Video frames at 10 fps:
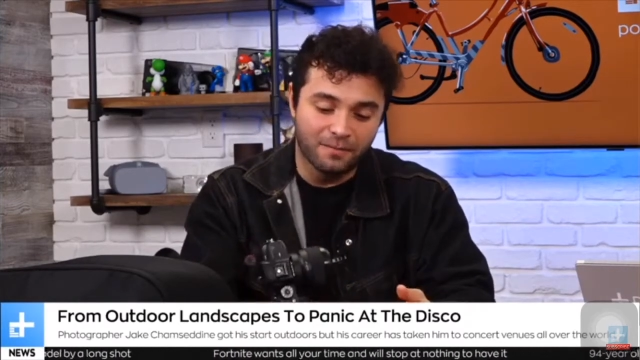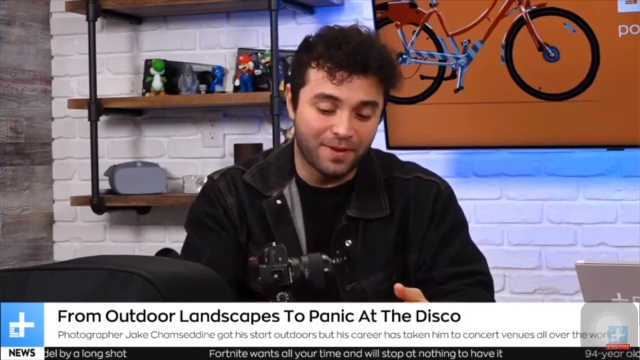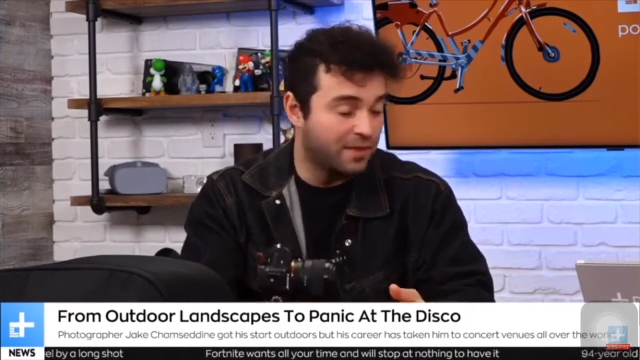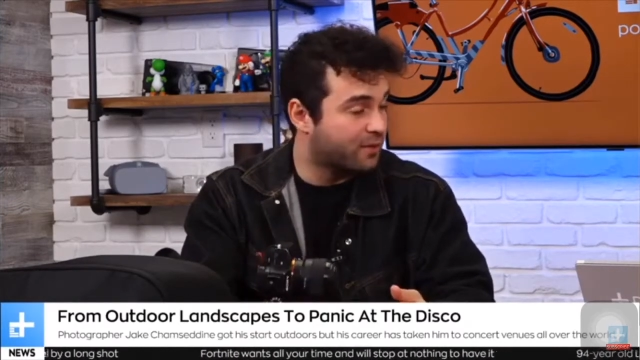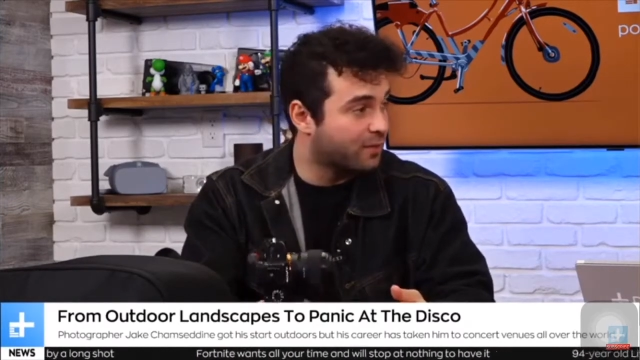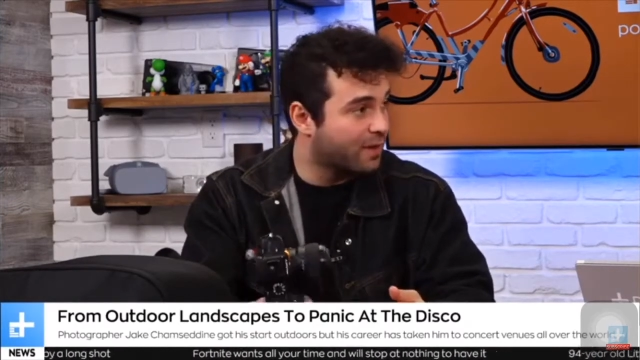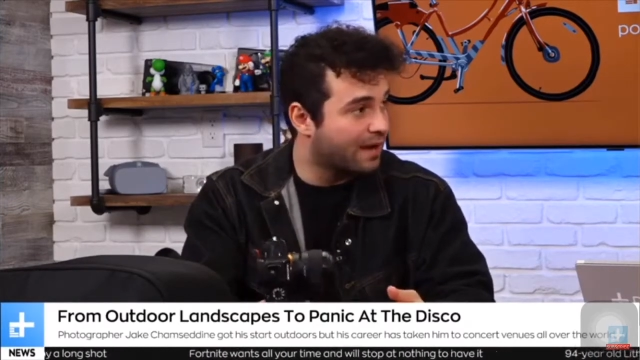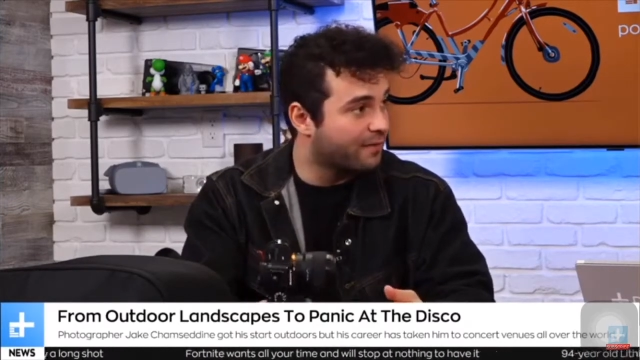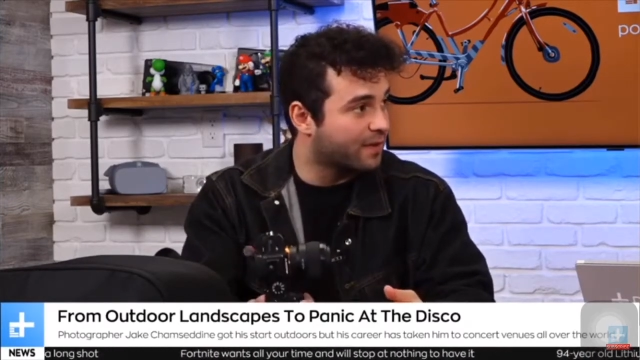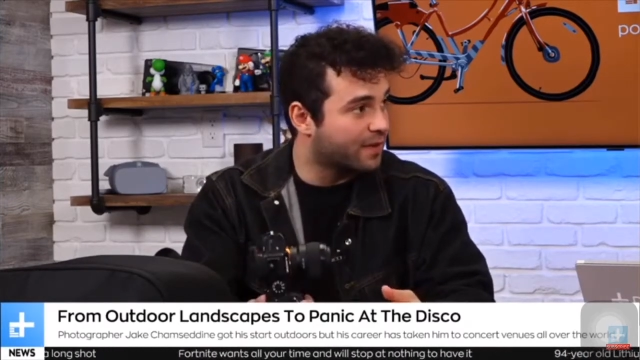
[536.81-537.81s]
been through
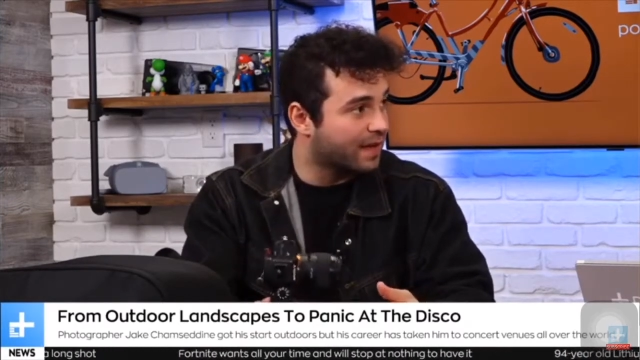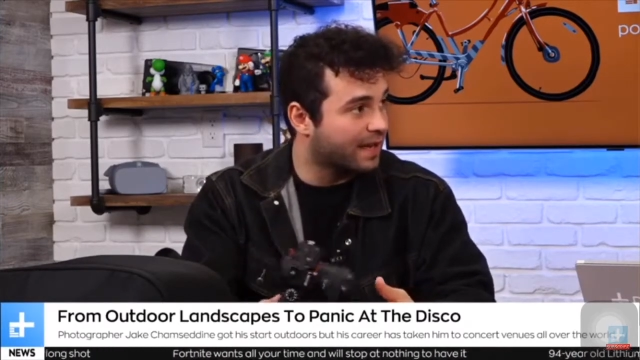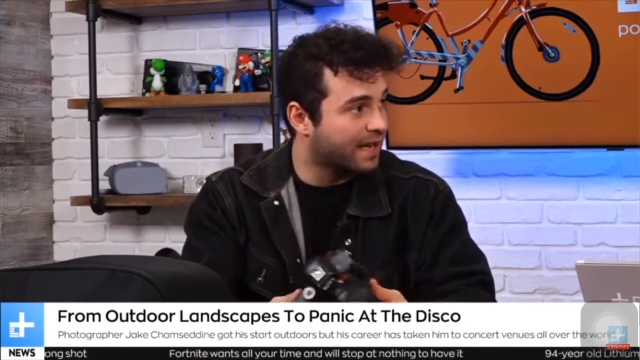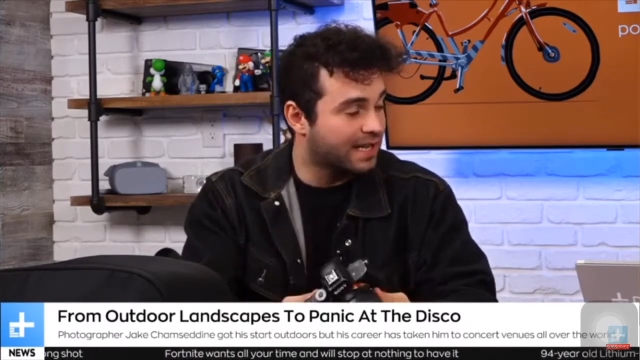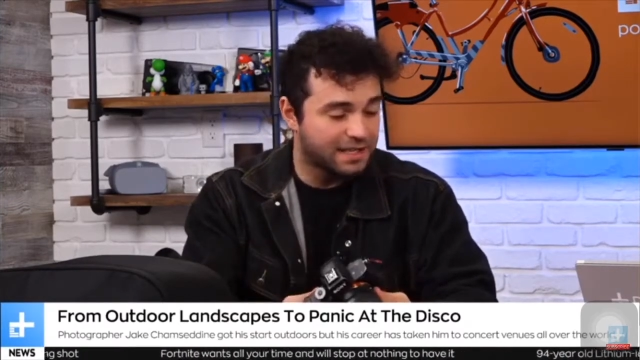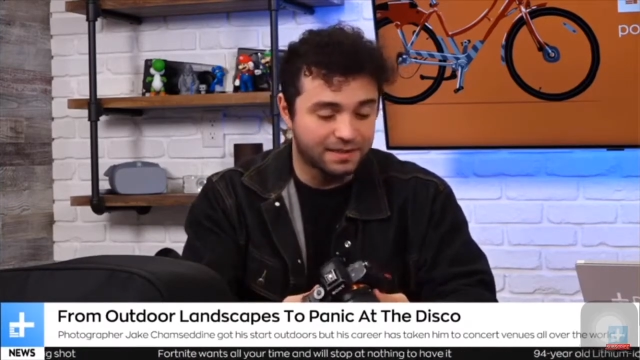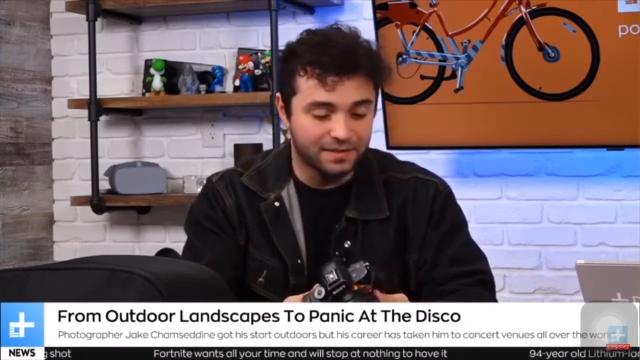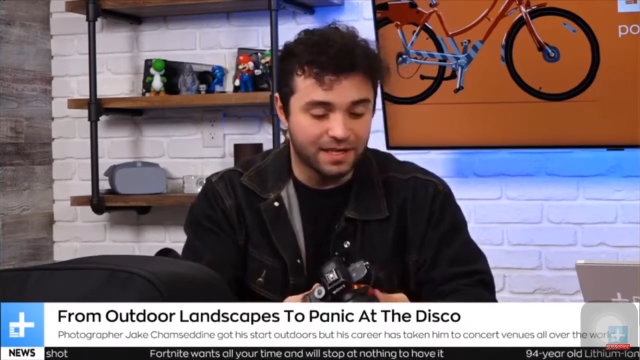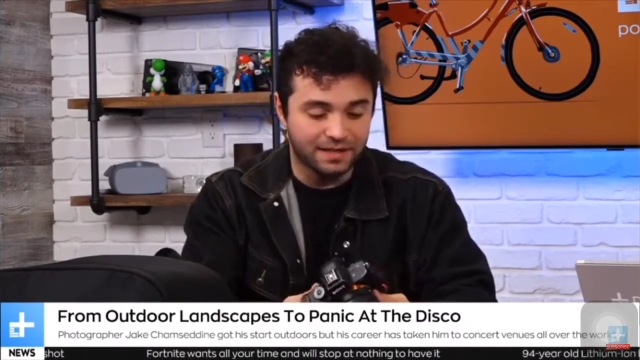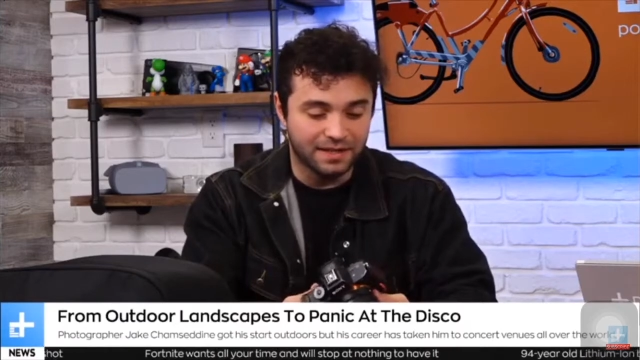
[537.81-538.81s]
everything, and
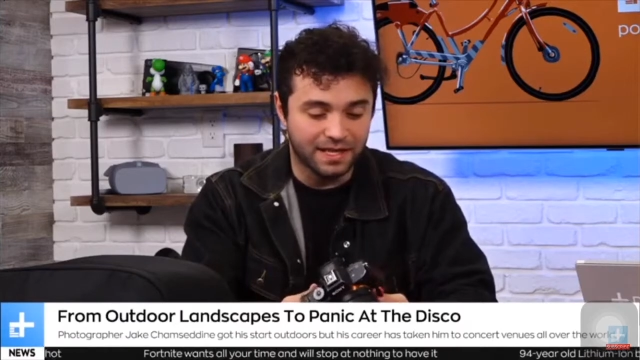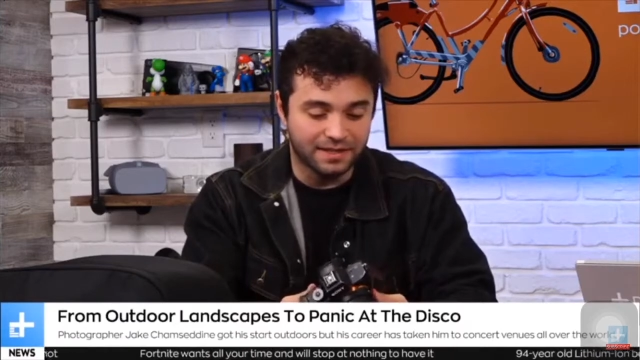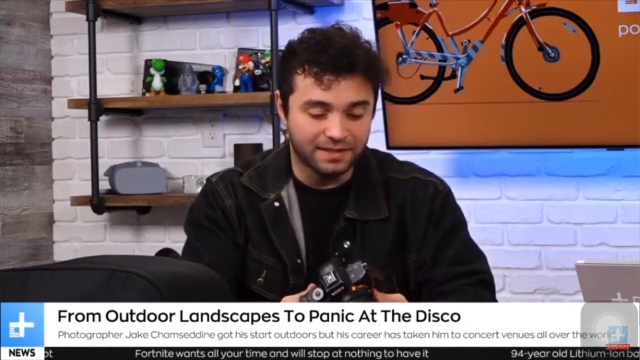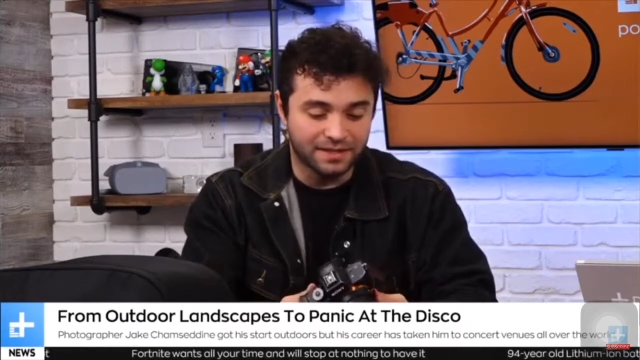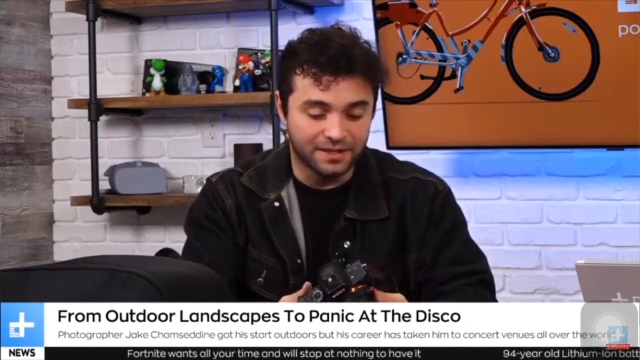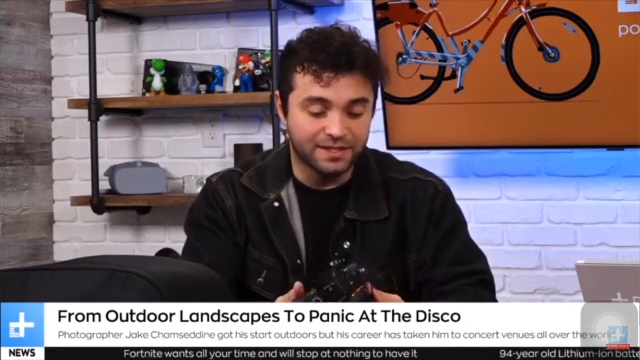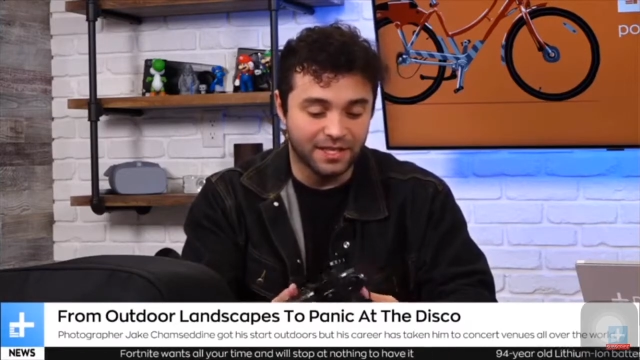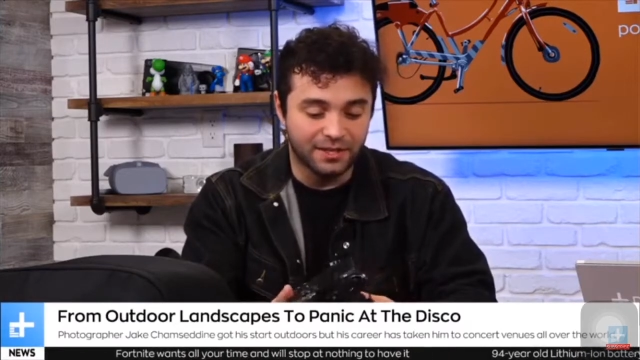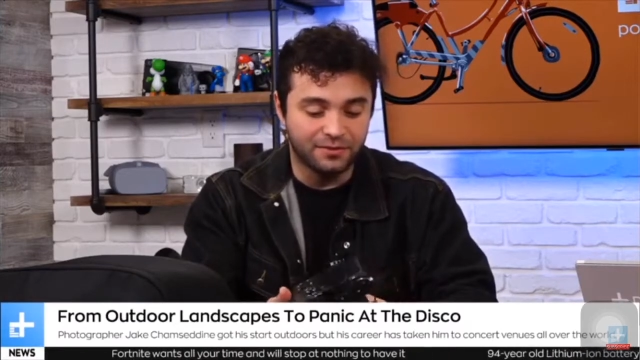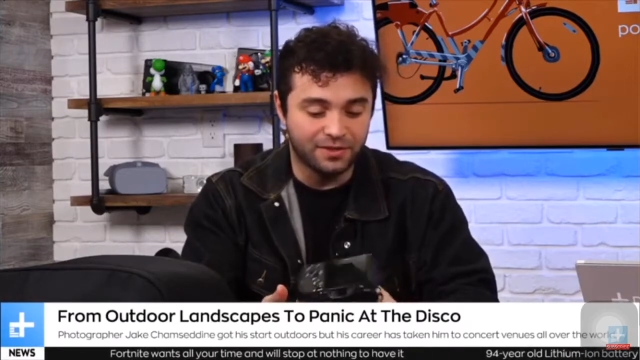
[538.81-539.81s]
it's
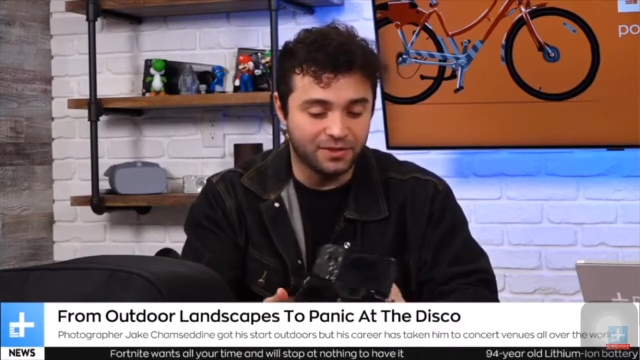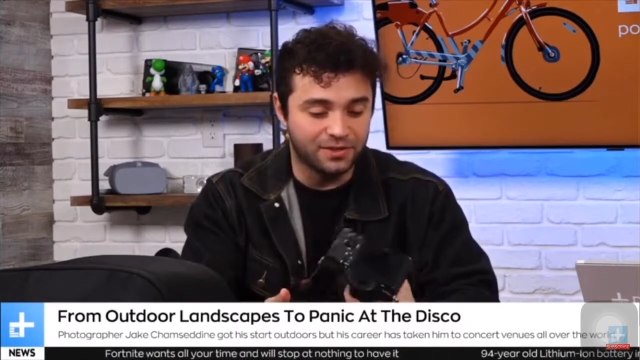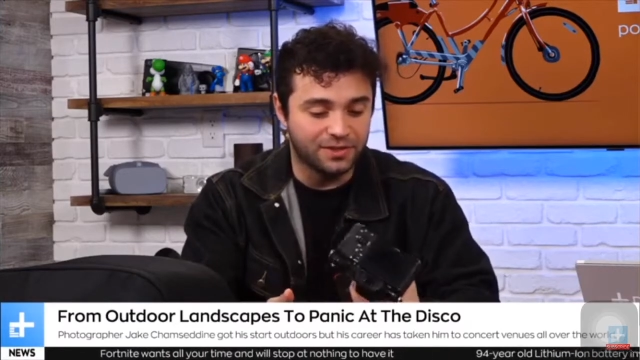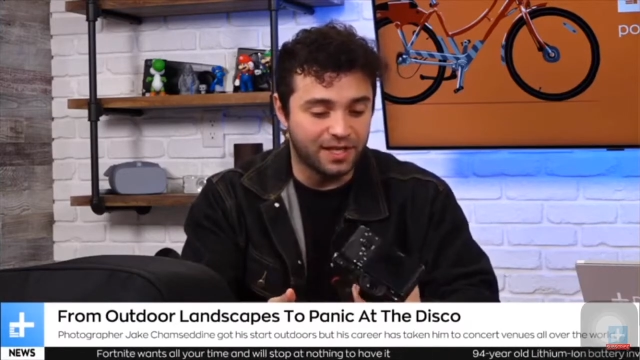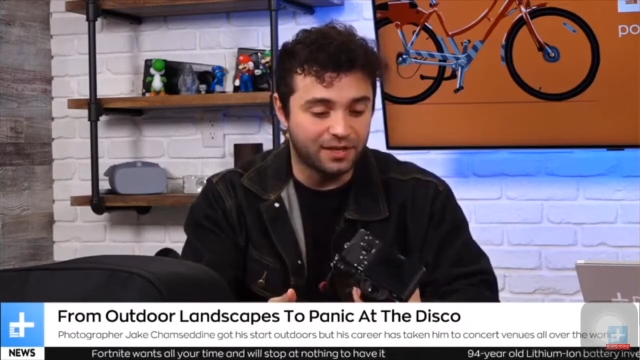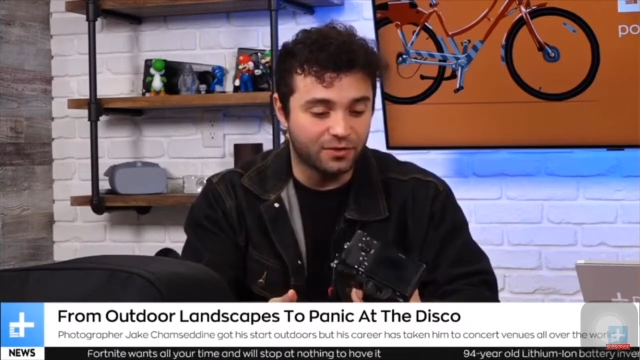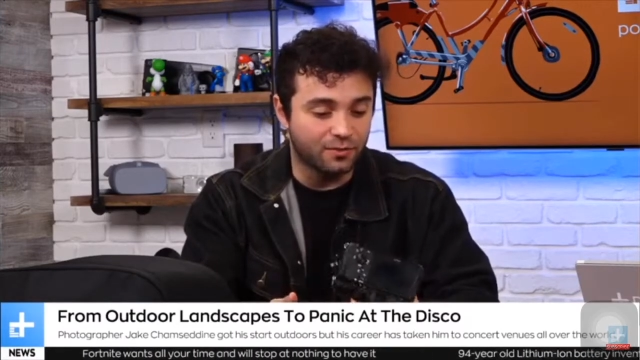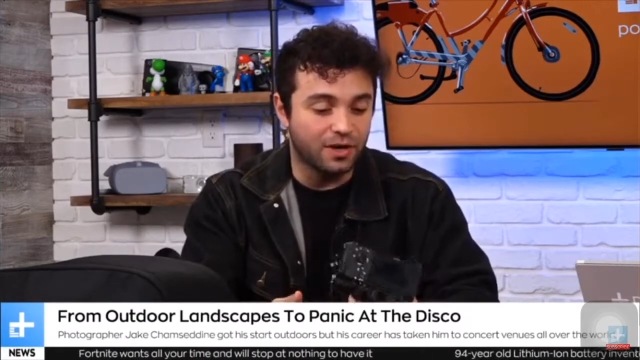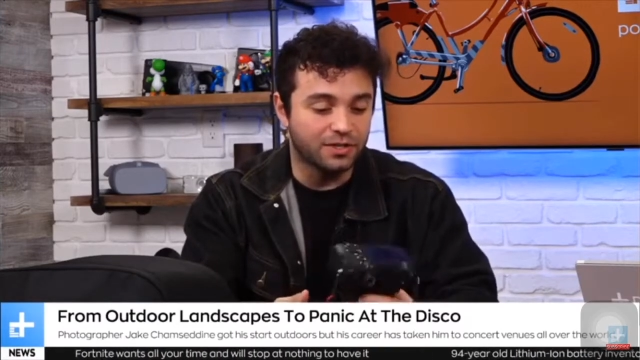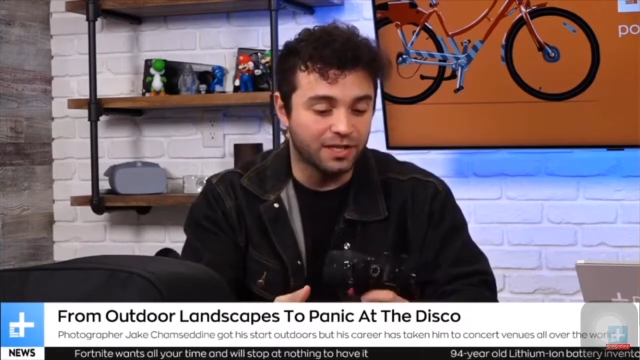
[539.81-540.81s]
continued to just like
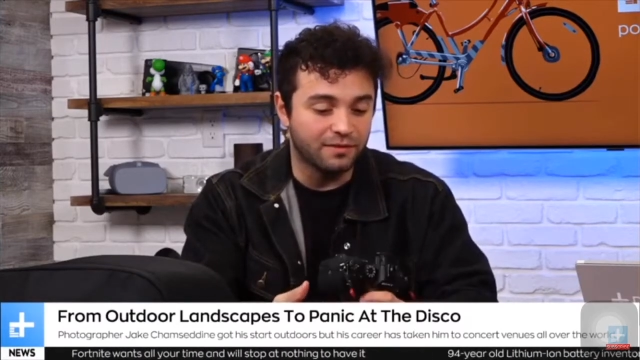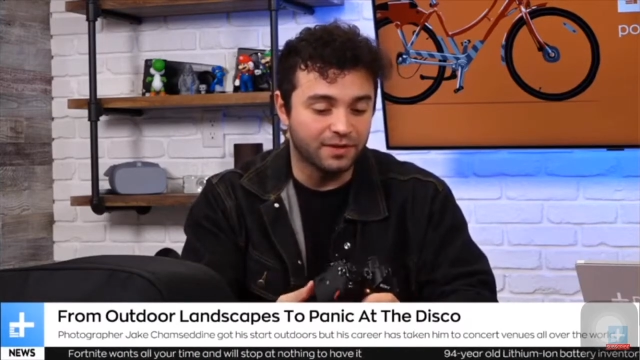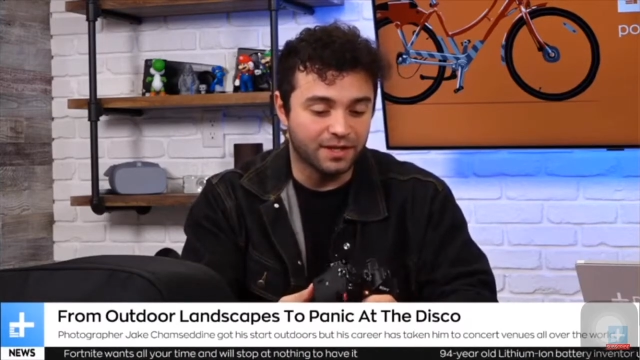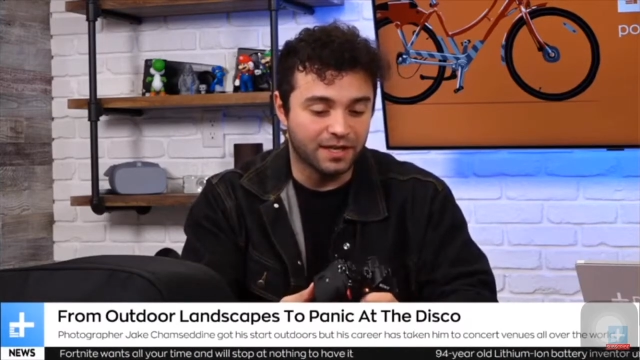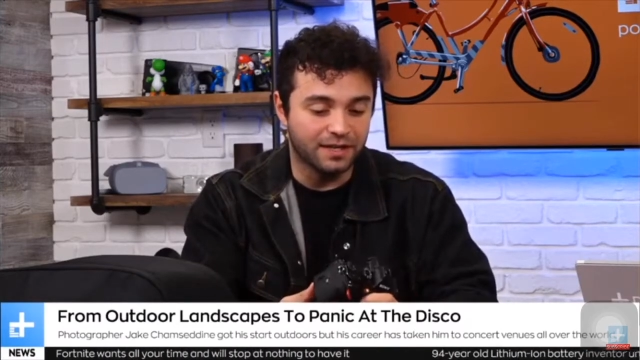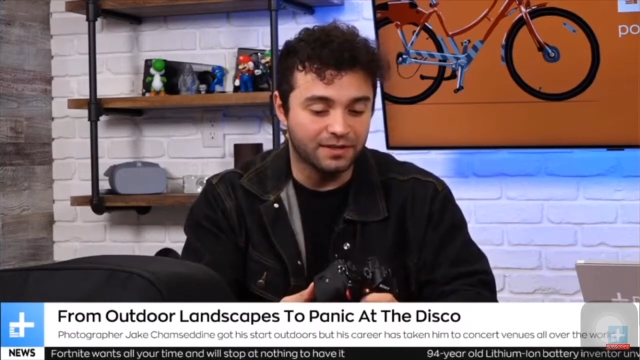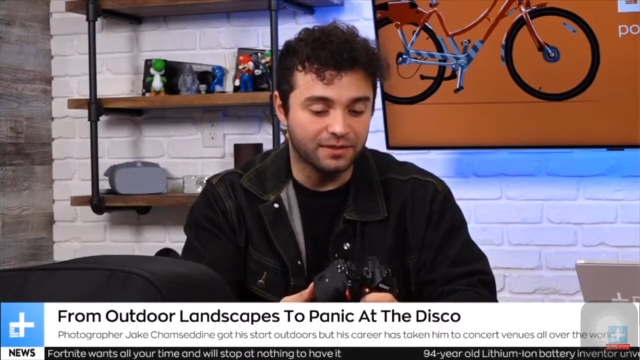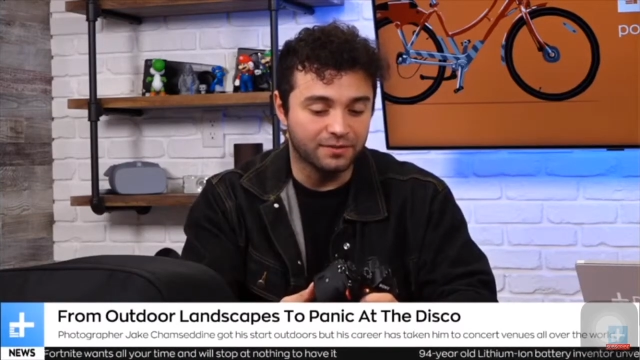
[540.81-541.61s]
crush at everything I